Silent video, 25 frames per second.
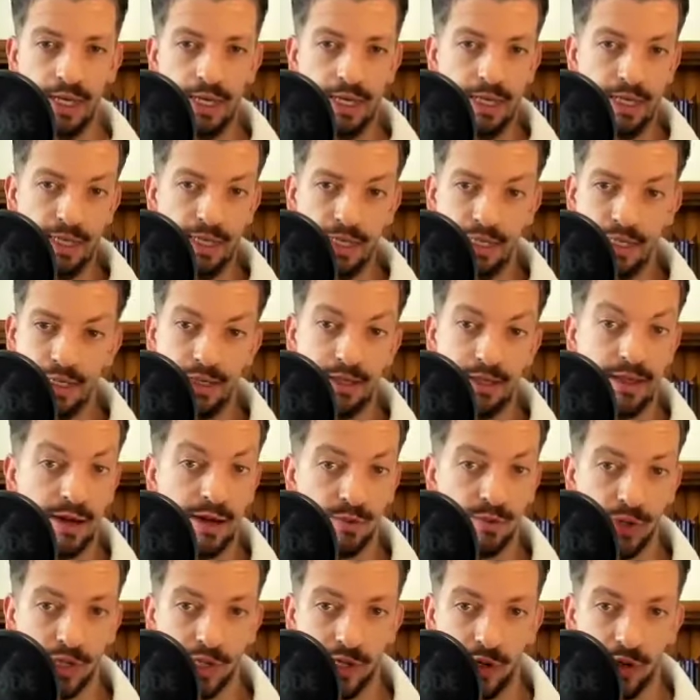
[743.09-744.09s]
That
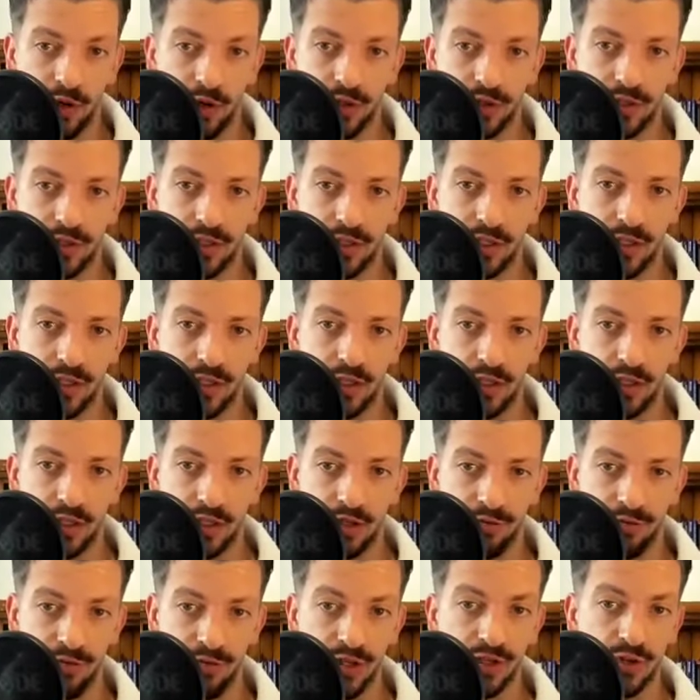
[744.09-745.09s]
really hurts
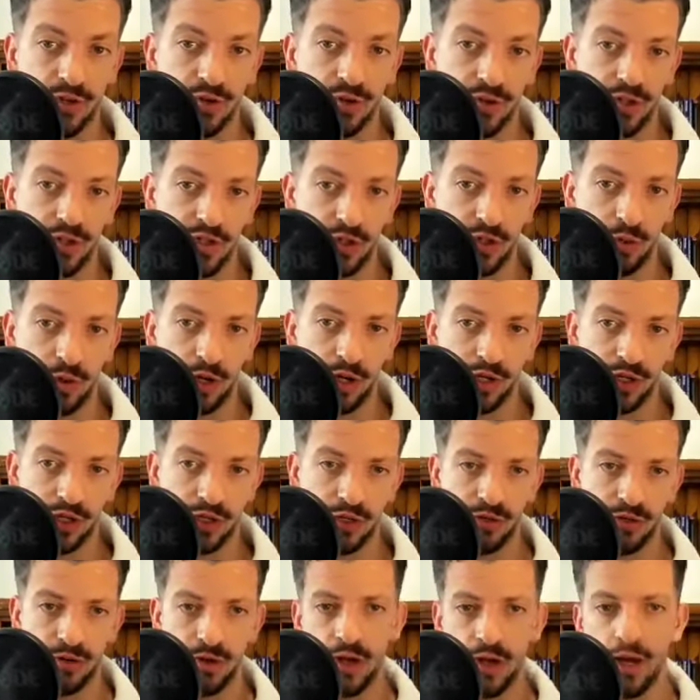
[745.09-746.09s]
the fiscal
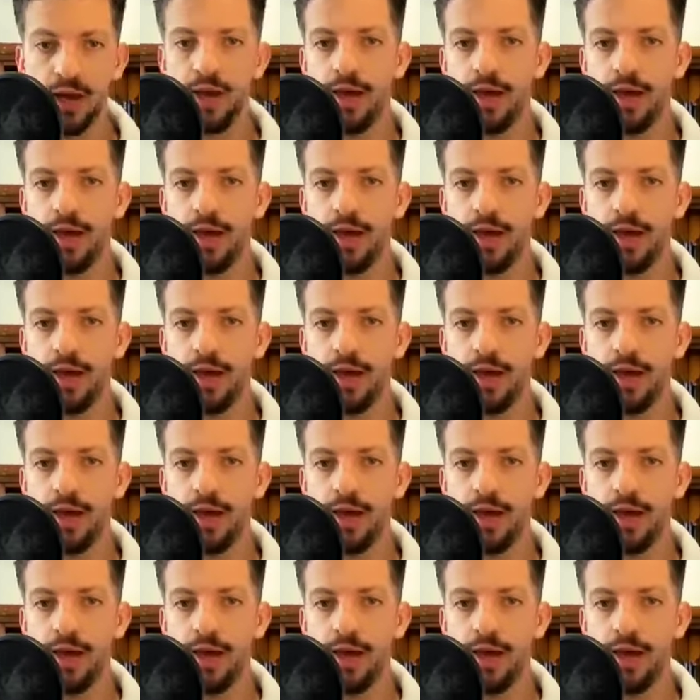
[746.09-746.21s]
situation.